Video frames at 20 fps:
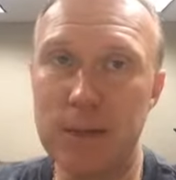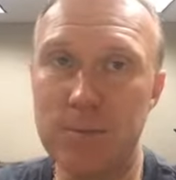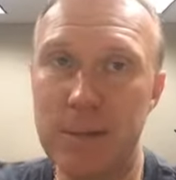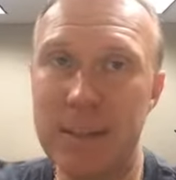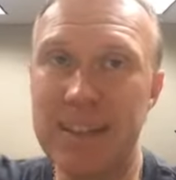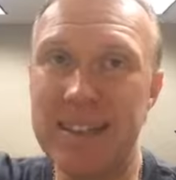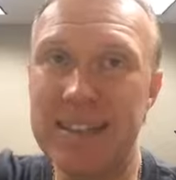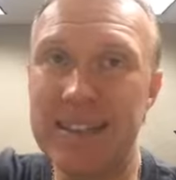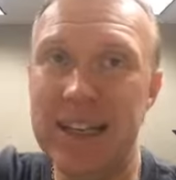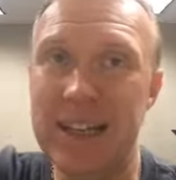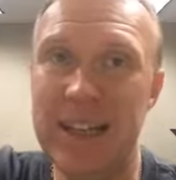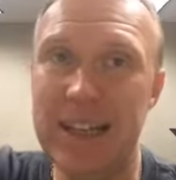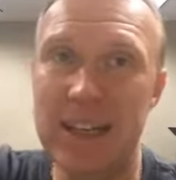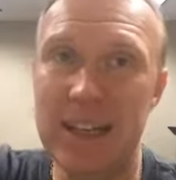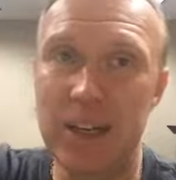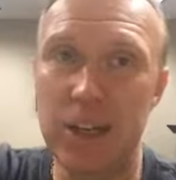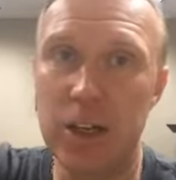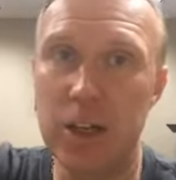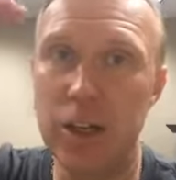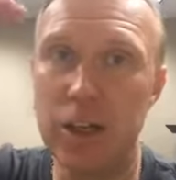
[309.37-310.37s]
It's because
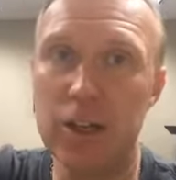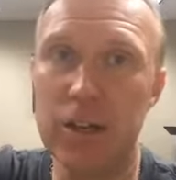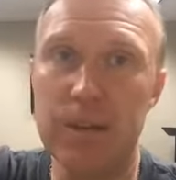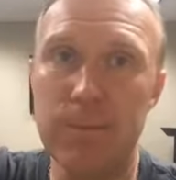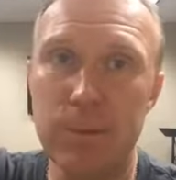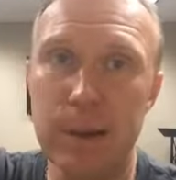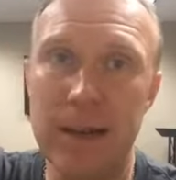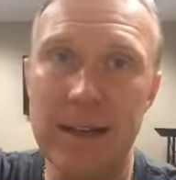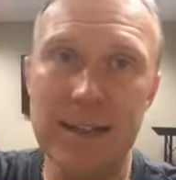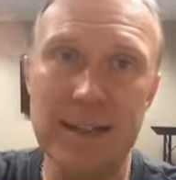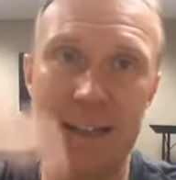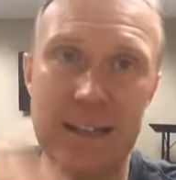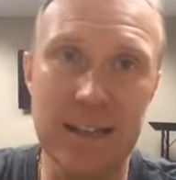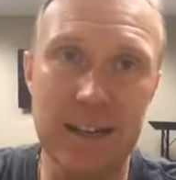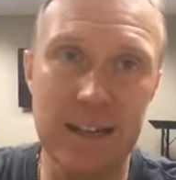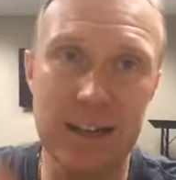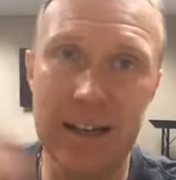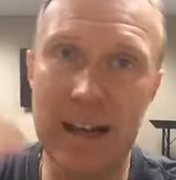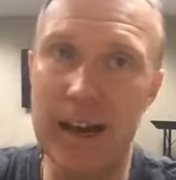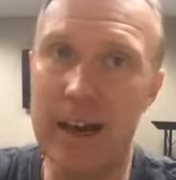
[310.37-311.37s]
you can look at the price and
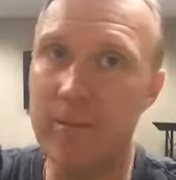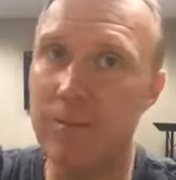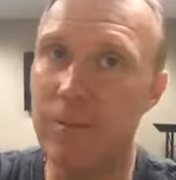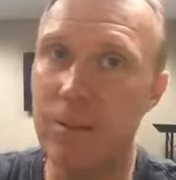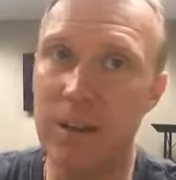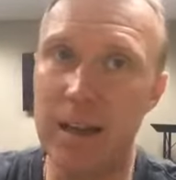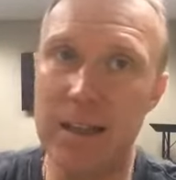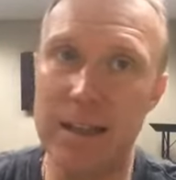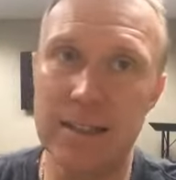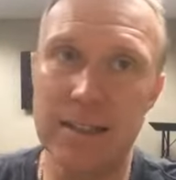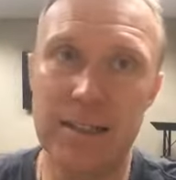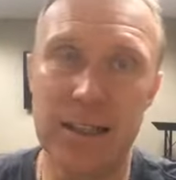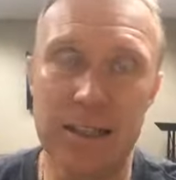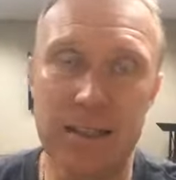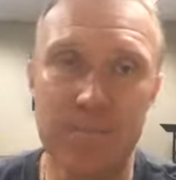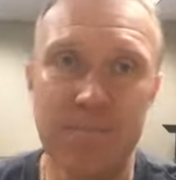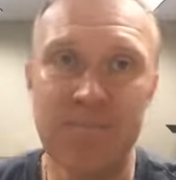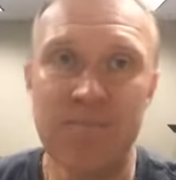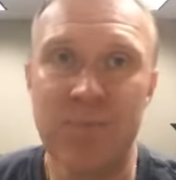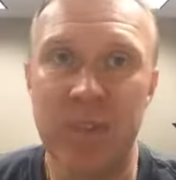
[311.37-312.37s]
they're going to offer less,
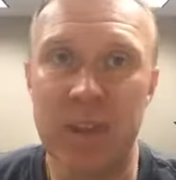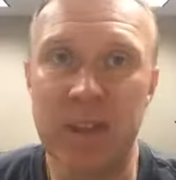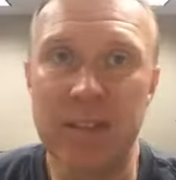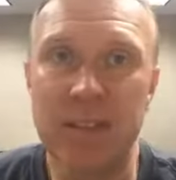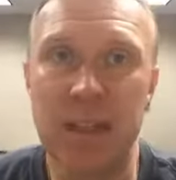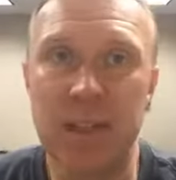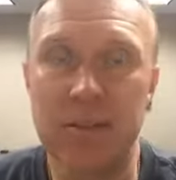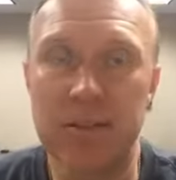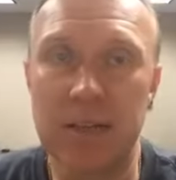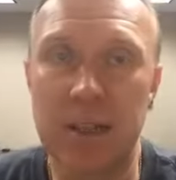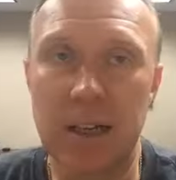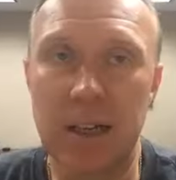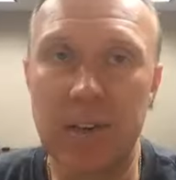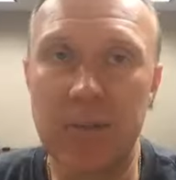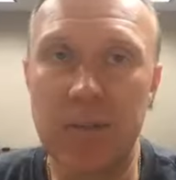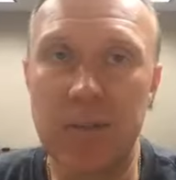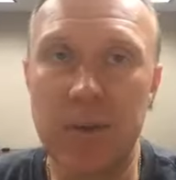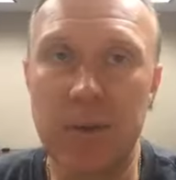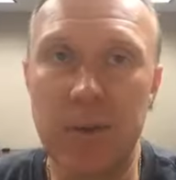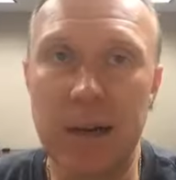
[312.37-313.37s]
and the seller's going to
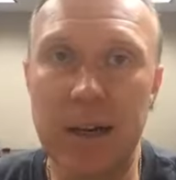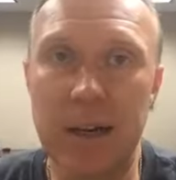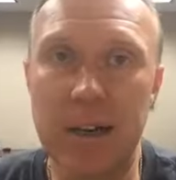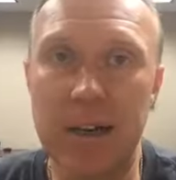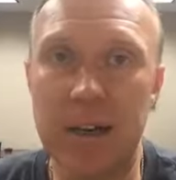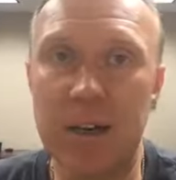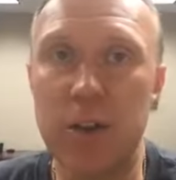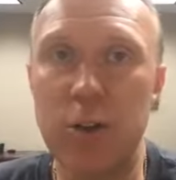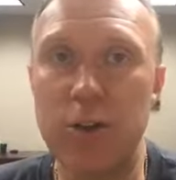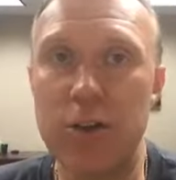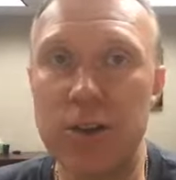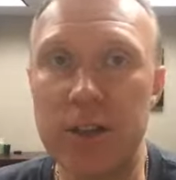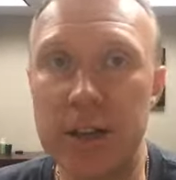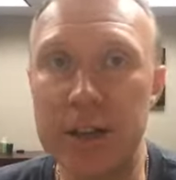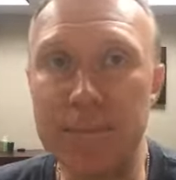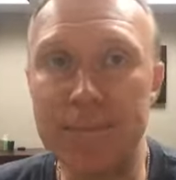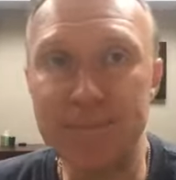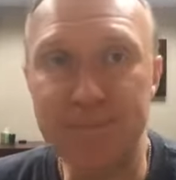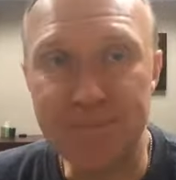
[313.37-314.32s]
have to be ready to negotiate.